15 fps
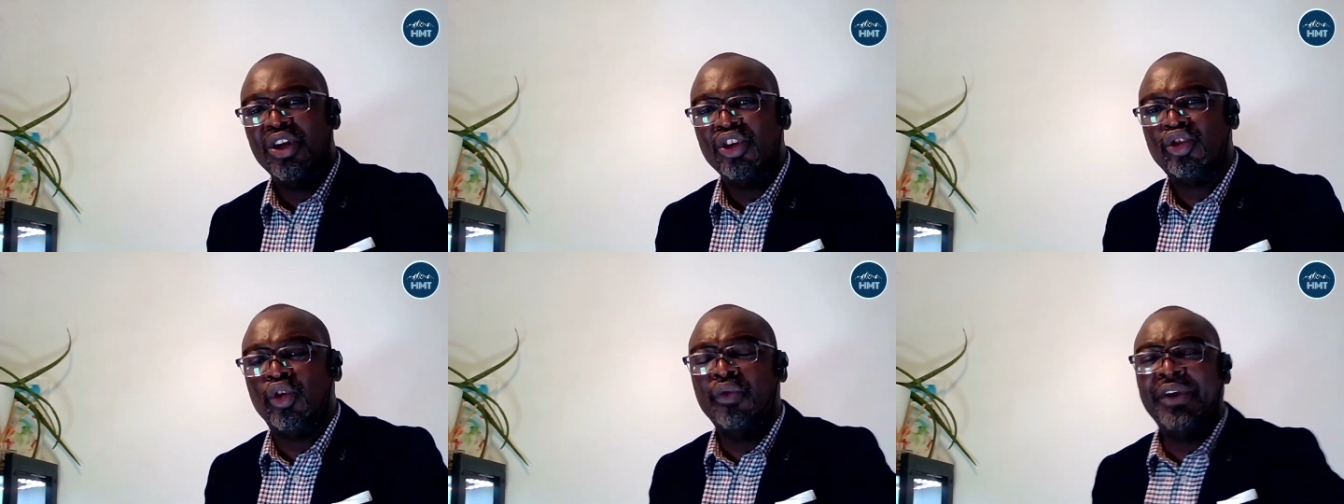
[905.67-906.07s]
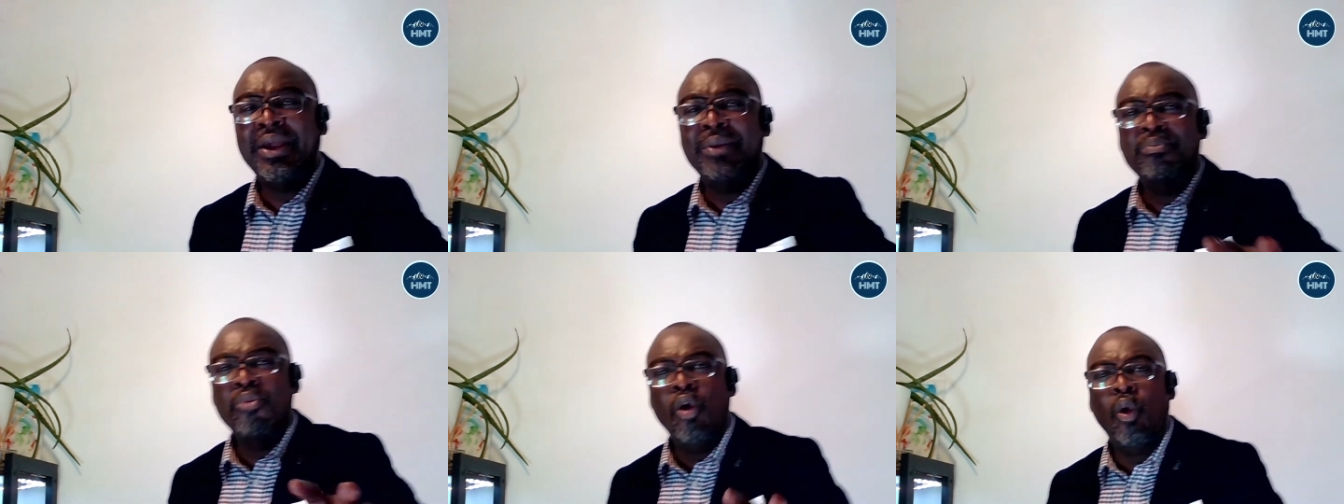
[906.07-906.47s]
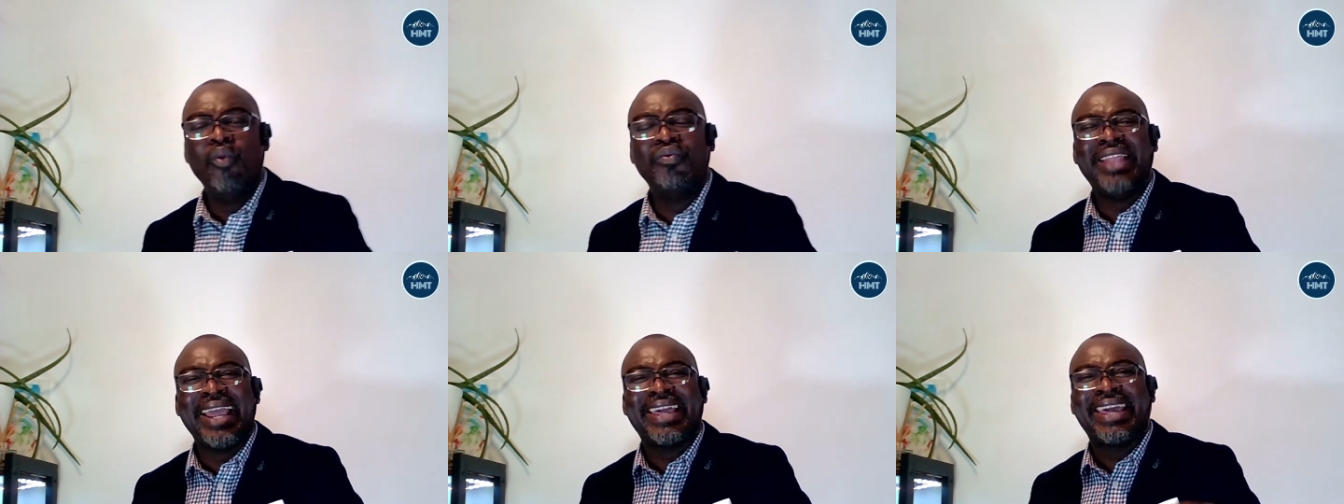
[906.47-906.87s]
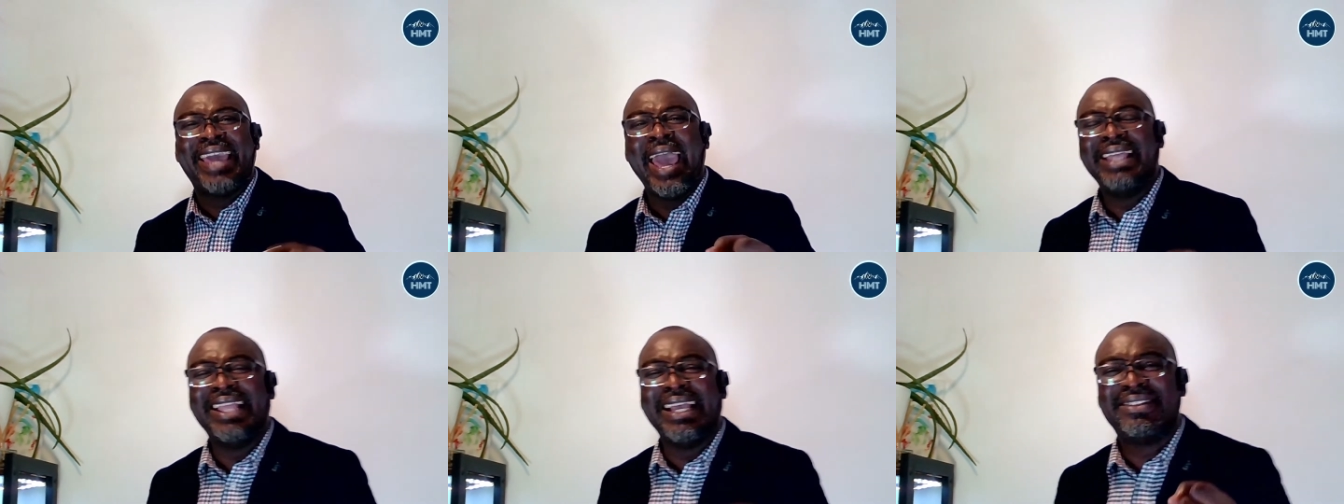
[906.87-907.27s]
To remove the,
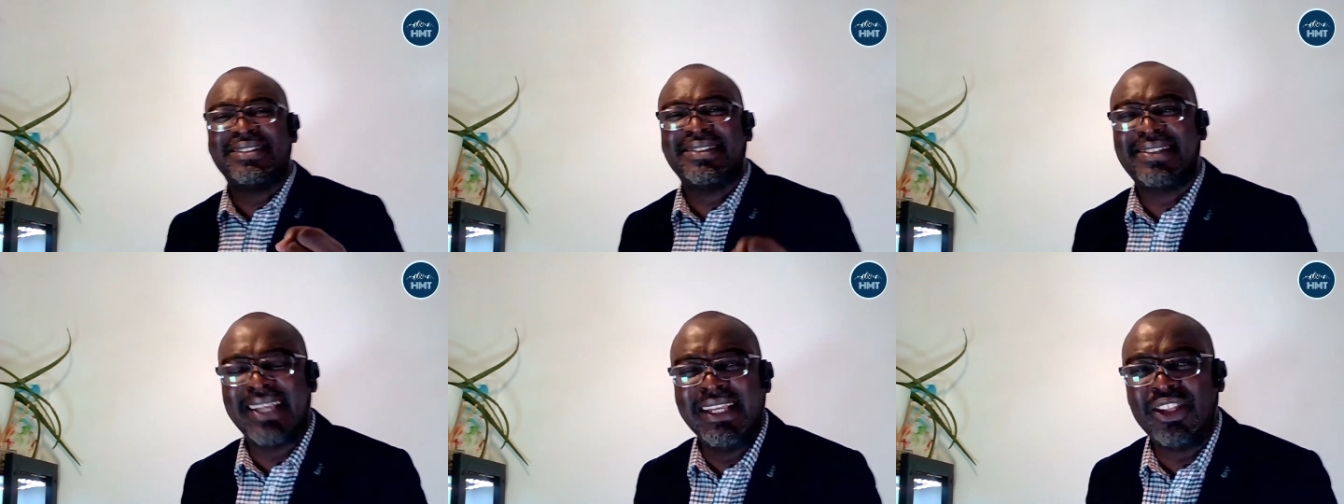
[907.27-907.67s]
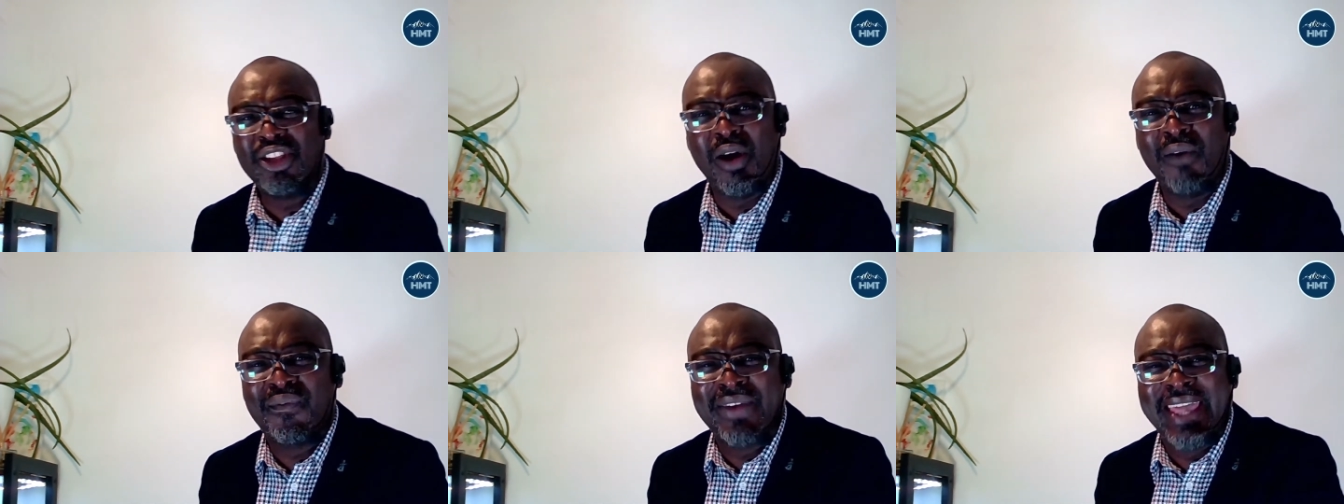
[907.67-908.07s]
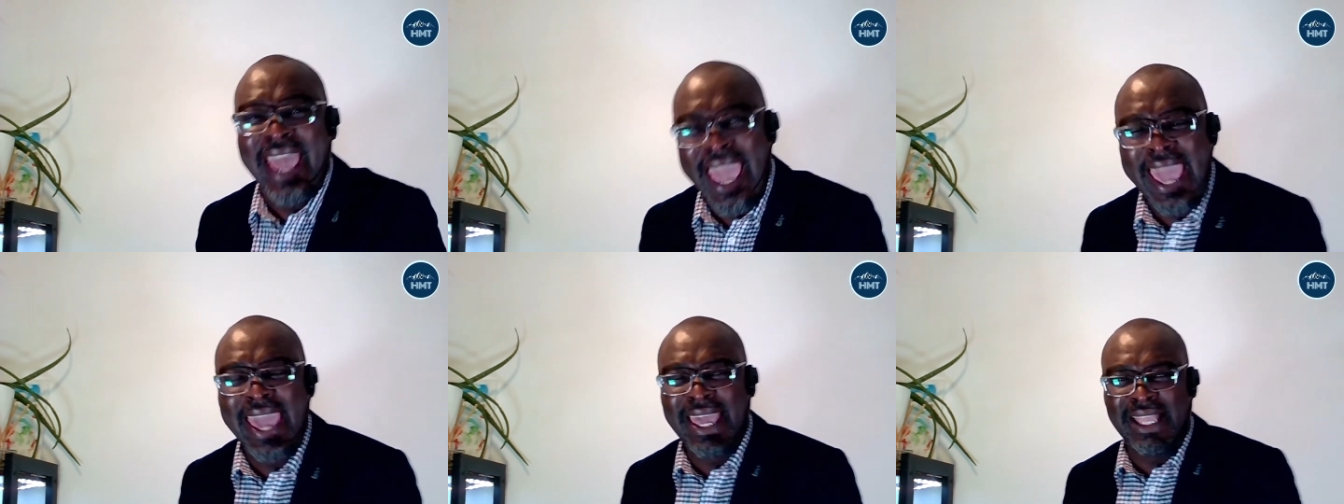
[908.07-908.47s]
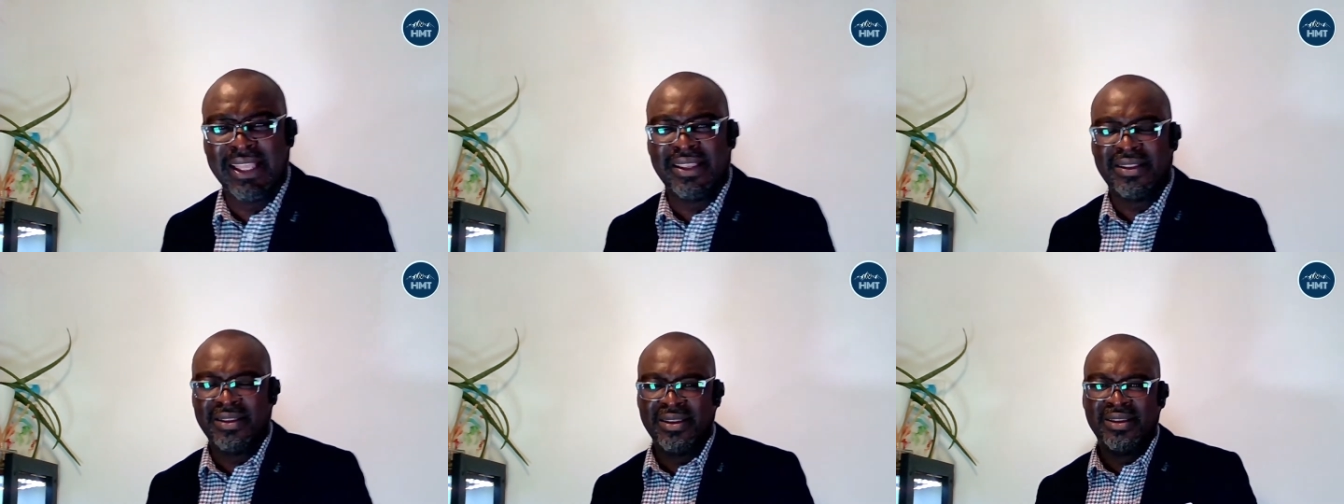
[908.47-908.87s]
the sin of Cain
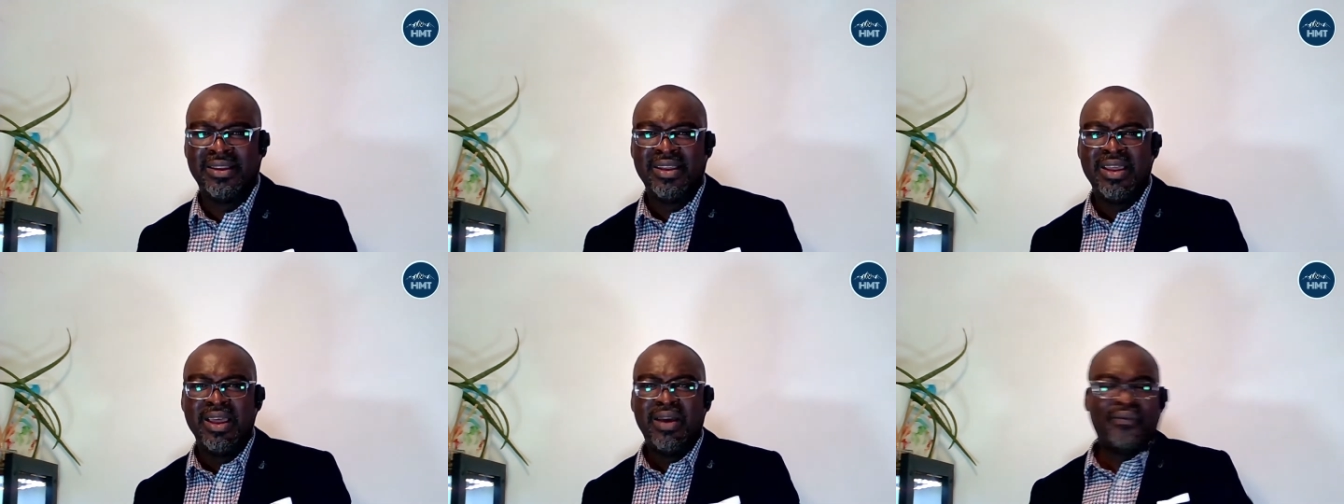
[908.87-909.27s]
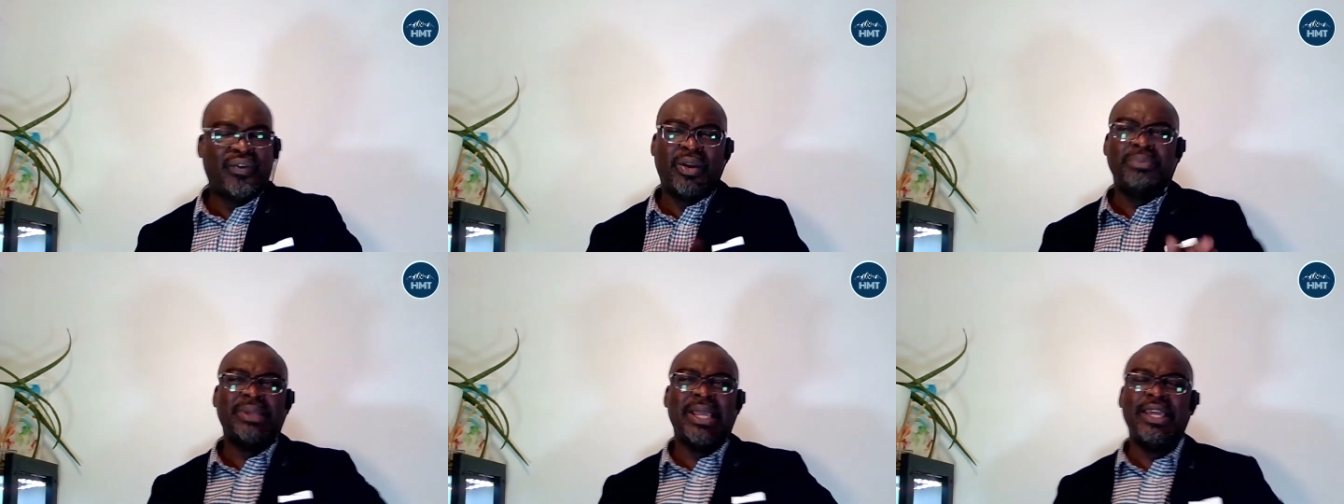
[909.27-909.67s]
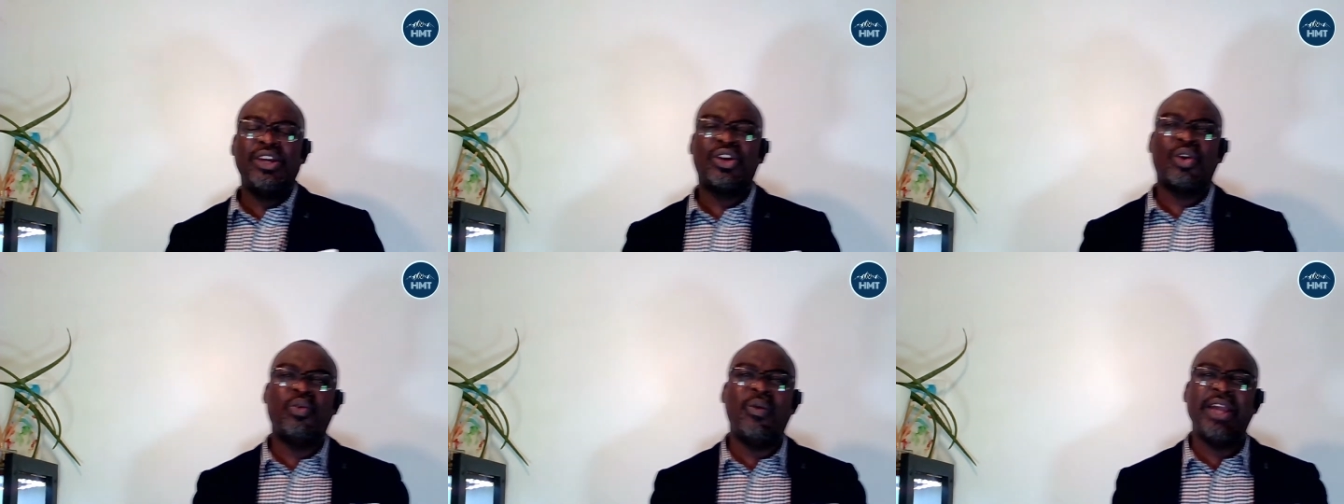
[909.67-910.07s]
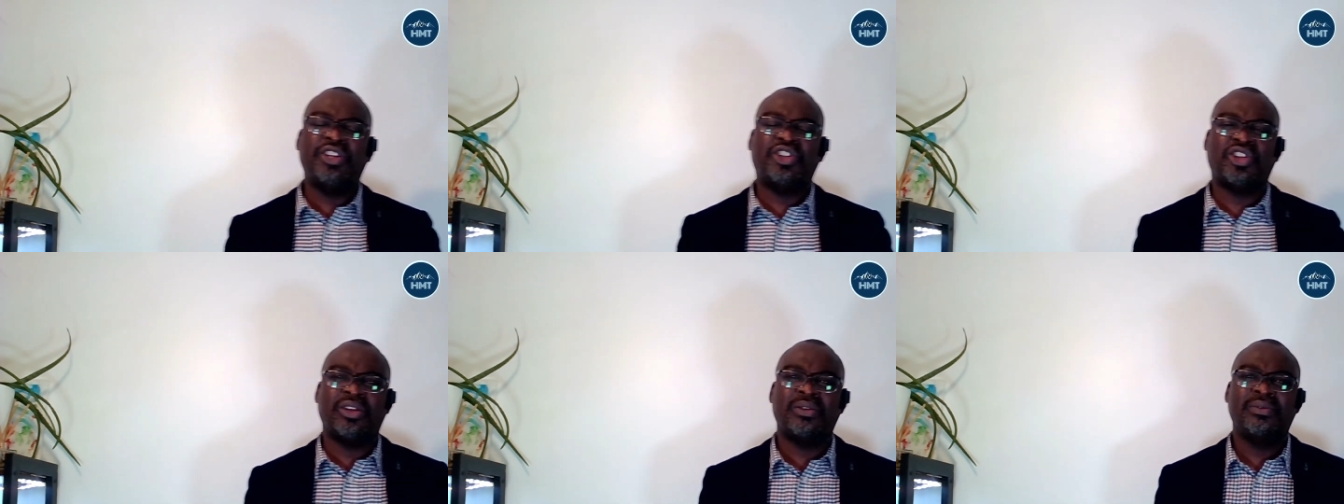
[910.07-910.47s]
from the
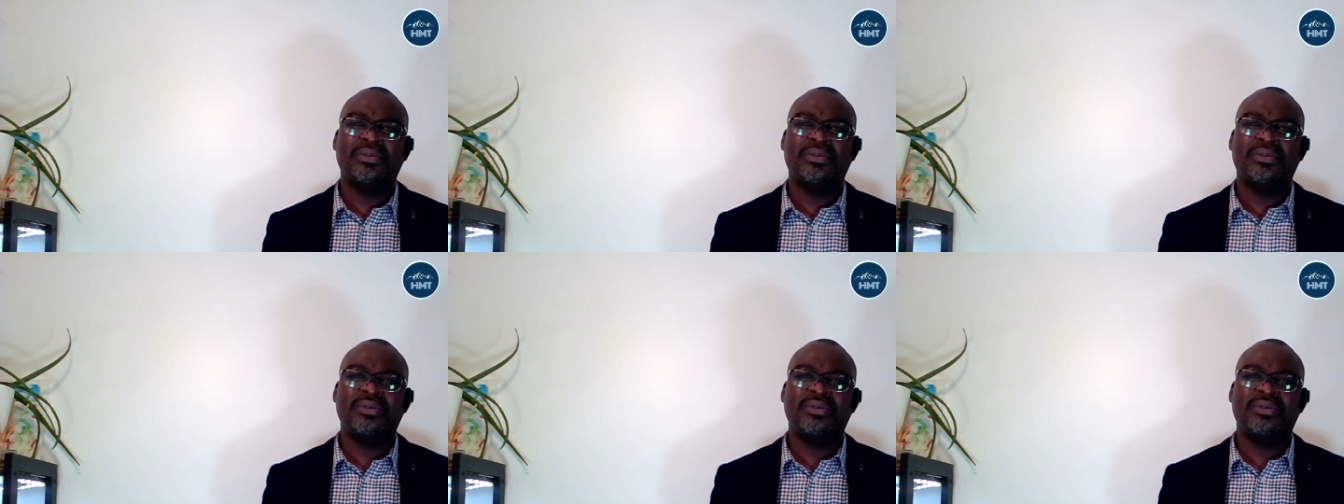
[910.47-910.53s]
equation.